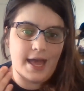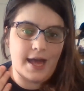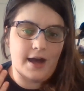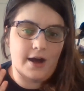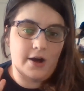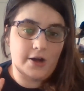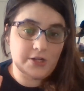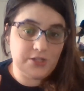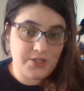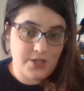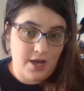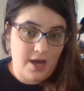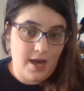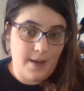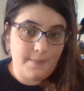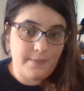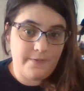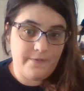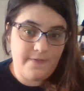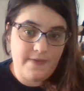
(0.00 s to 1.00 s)
On
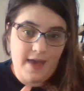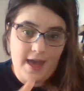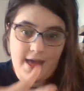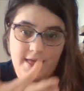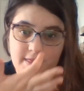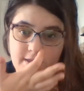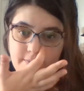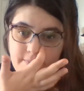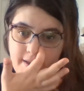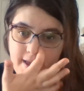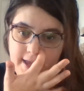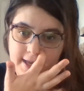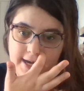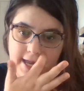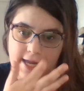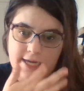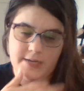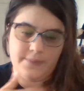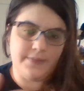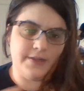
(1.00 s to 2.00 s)
top of that, their pain
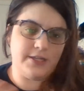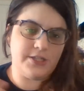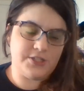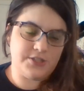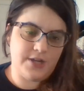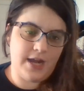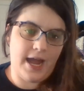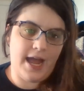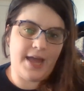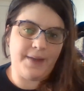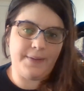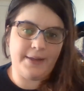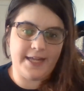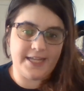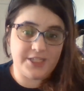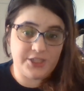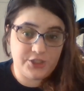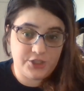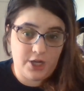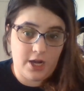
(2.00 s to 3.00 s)
had to be described
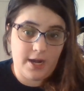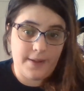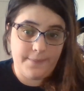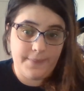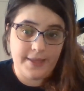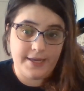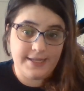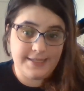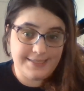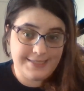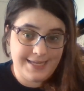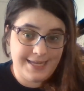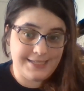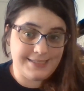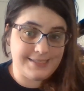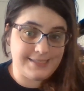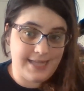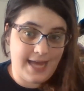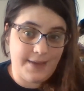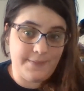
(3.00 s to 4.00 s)
as sharp and
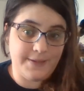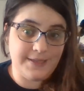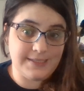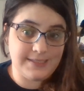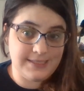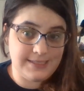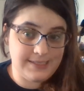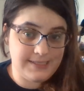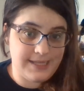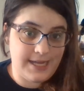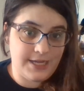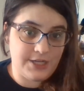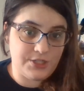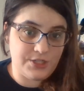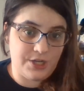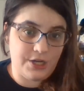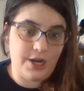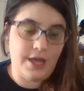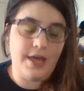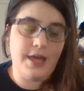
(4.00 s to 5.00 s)
intense stabbing
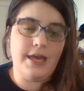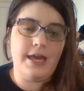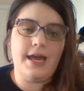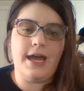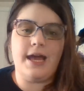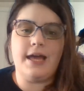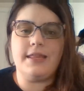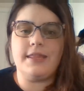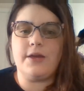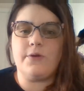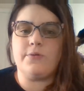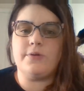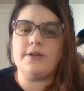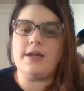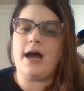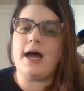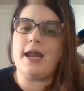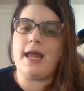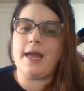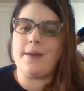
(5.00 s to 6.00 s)
sensation, and they were
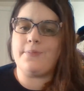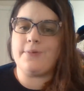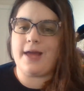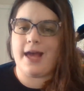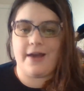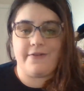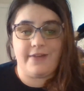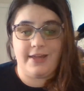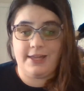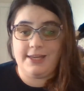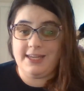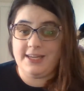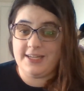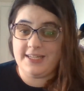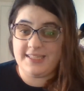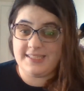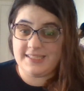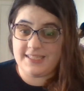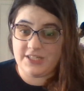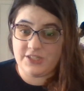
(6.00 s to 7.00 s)
not able to have
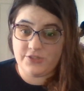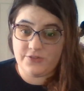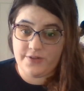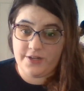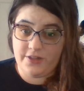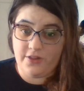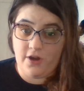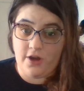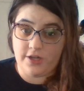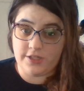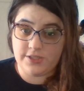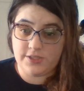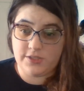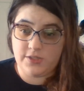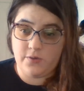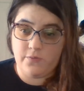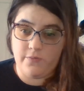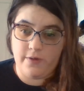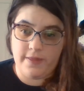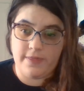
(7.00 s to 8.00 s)
any sensory
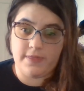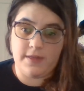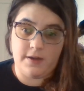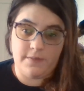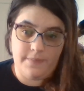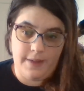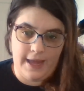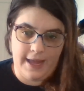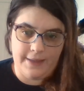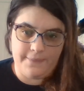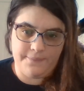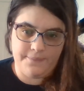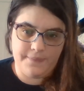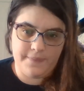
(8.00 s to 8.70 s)
loss with their pain.